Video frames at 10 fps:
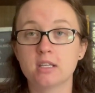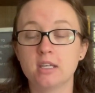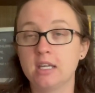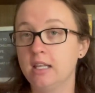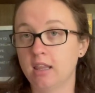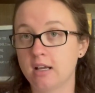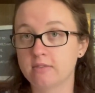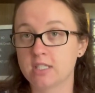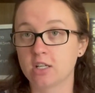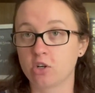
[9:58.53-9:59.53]
He
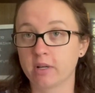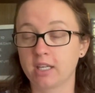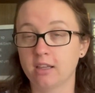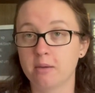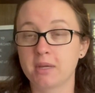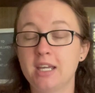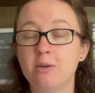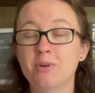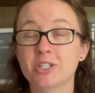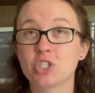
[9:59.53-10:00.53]
loves the curriculum.
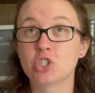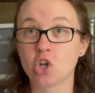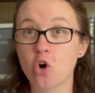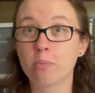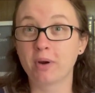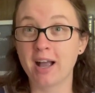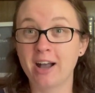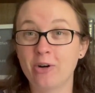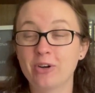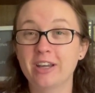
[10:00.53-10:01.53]
was so
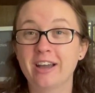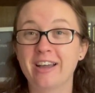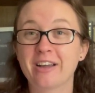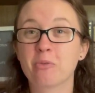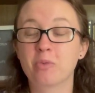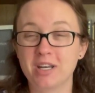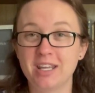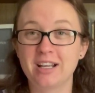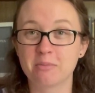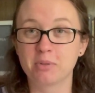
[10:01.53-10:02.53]
proud when he
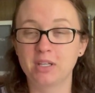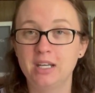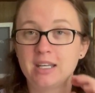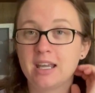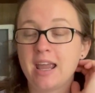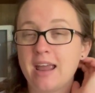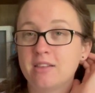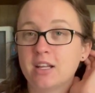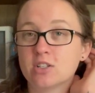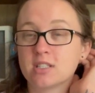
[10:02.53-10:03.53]
completed it, and
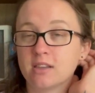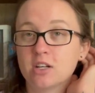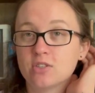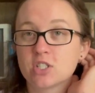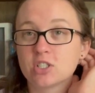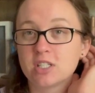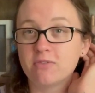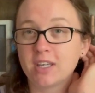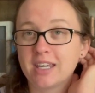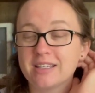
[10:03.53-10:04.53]
there's a little
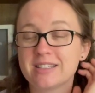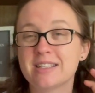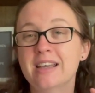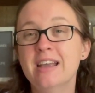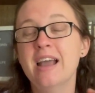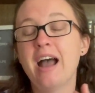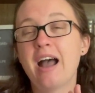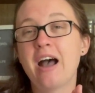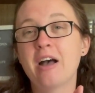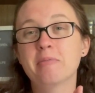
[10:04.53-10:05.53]
certificate
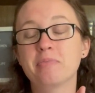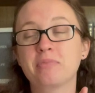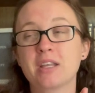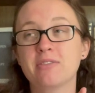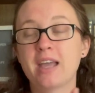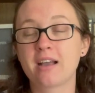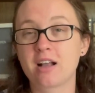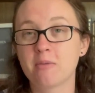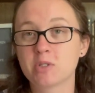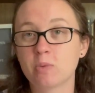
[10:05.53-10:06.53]
that
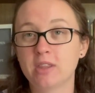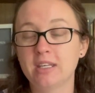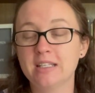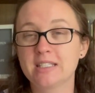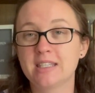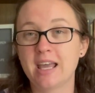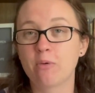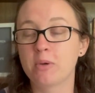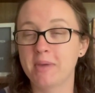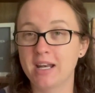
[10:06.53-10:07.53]
comes with it that
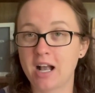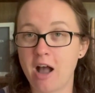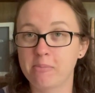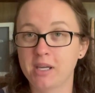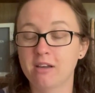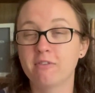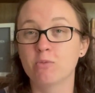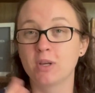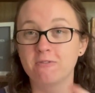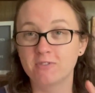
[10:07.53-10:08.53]
we made a copy of, and
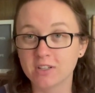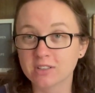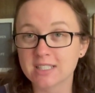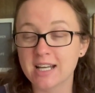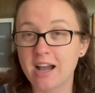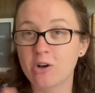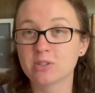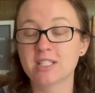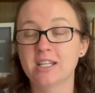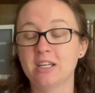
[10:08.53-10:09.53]
we filled it
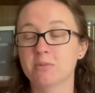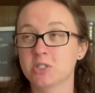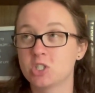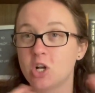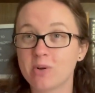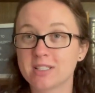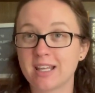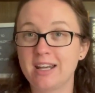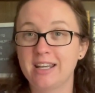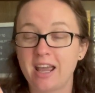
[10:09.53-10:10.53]
out, and he was so
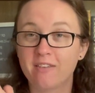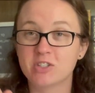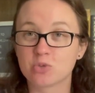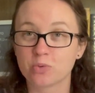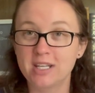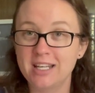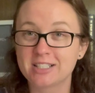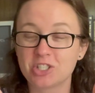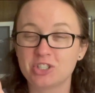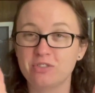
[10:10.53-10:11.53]
excited to have his reading
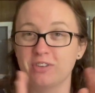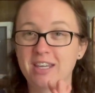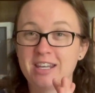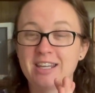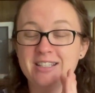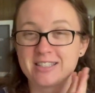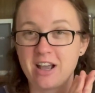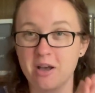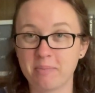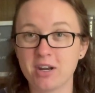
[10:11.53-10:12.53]
certificate. It's
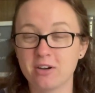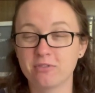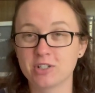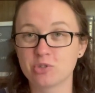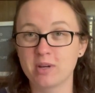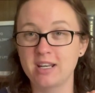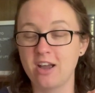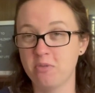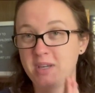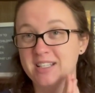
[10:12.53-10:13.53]
up on our fridge right
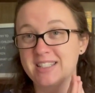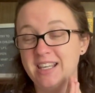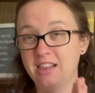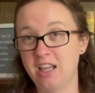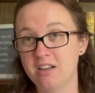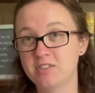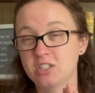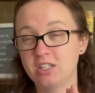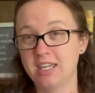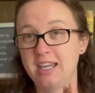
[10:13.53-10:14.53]
now because he loves
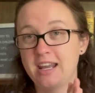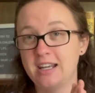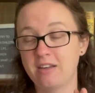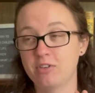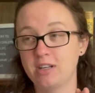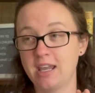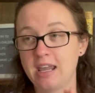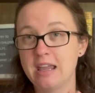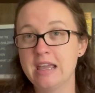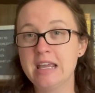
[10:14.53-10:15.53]
looking at it every
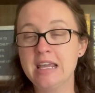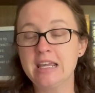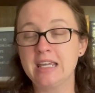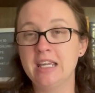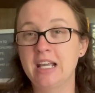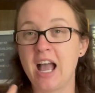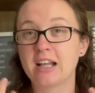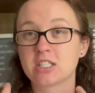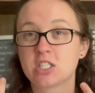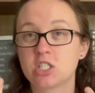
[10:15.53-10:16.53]
day. He
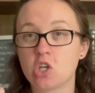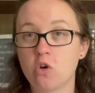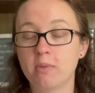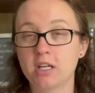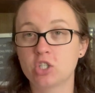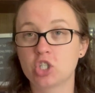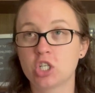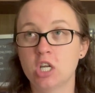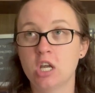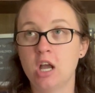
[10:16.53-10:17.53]
got so much
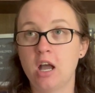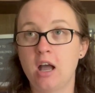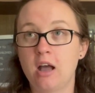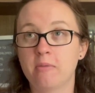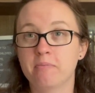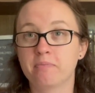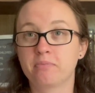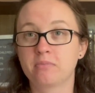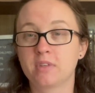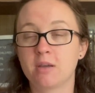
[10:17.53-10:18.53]

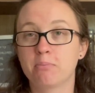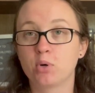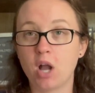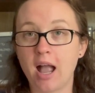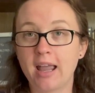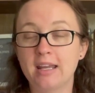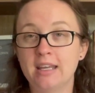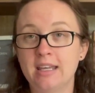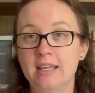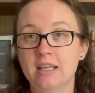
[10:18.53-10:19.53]
pride
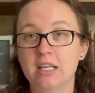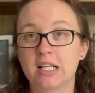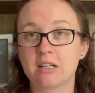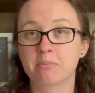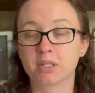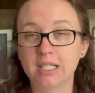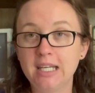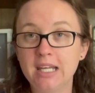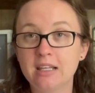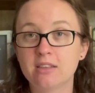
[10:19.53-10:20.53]
in
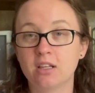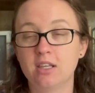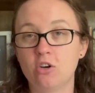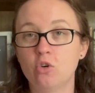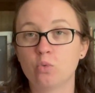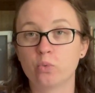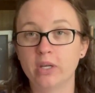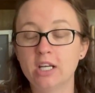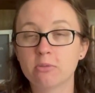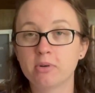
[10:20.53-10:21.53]
completing the little
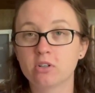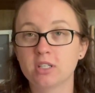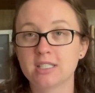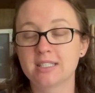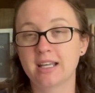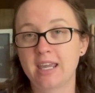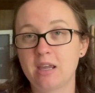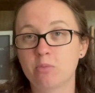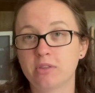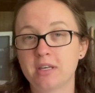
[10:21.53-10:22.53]
reader booklets that
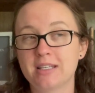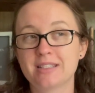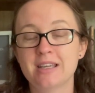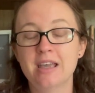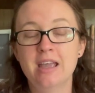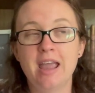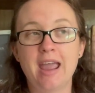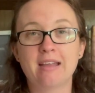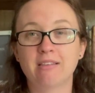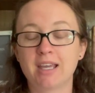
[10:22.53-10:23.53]
came with it.
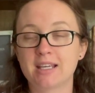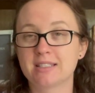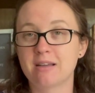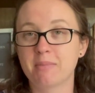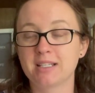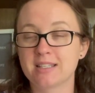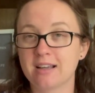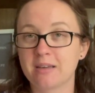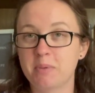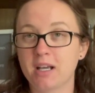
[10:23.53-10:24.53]
And like I said, my son
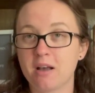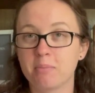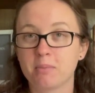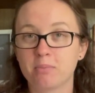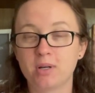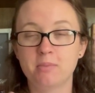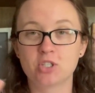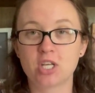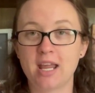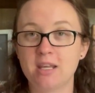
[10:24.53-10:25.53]
could pick up pretty
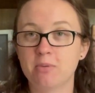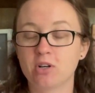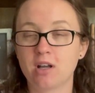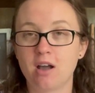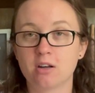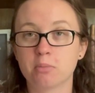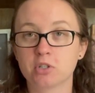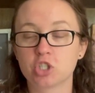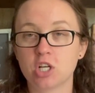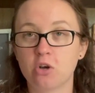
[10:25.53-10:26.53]
much any book on our
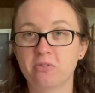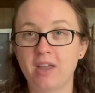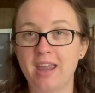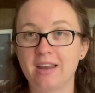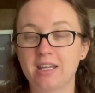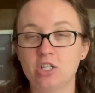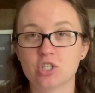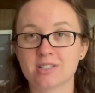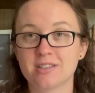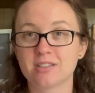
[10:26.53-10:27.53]
bookshelf and he
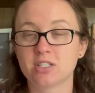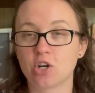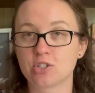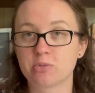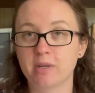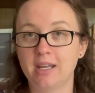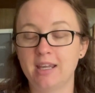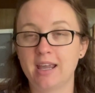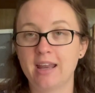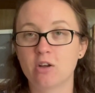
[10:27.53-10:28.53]
just starts
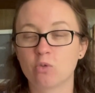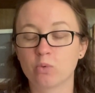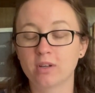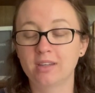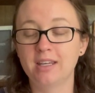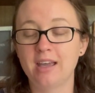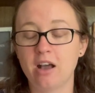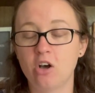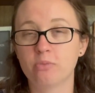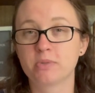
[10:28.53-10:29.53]
reading, and it really
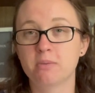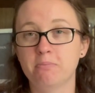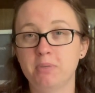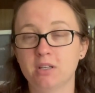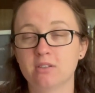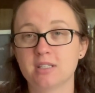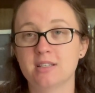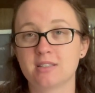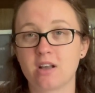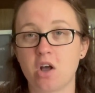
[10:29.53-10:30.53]
helped build
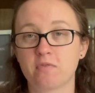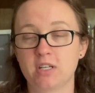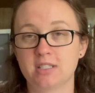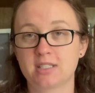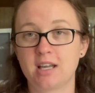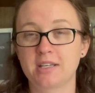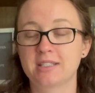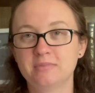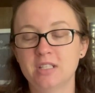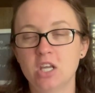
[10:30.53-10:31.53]
his confidence,
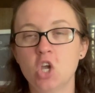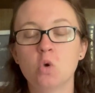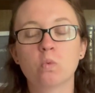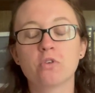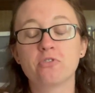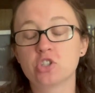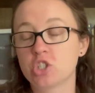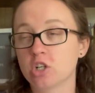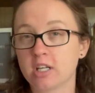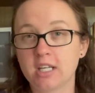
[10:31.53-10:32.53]
guys. We're for
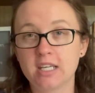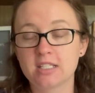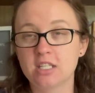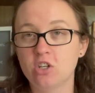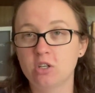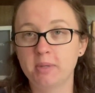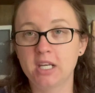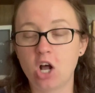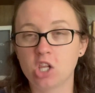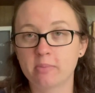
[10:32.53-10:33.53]
sure going to continue to be
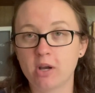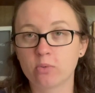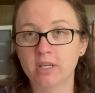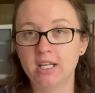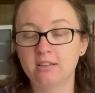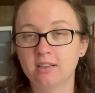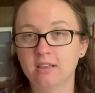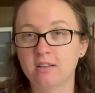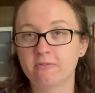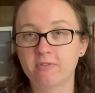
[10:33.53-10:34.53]
an all about reading
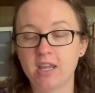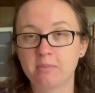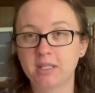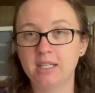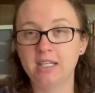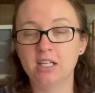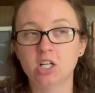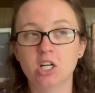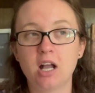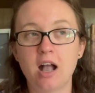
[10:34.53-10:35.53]
family
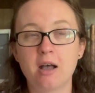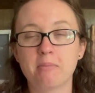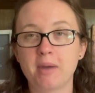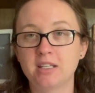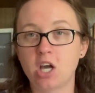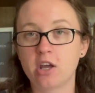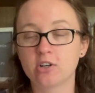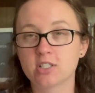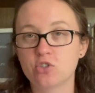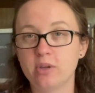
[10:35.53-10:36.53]
here. My daughter
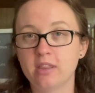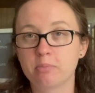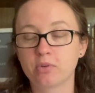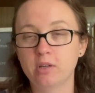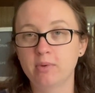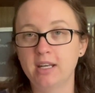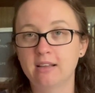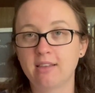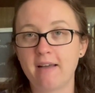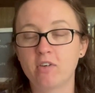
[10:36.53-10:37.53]
is doing the pre-reading
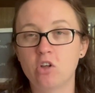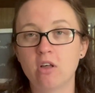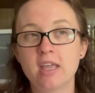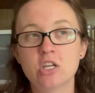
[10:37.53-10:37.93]
level.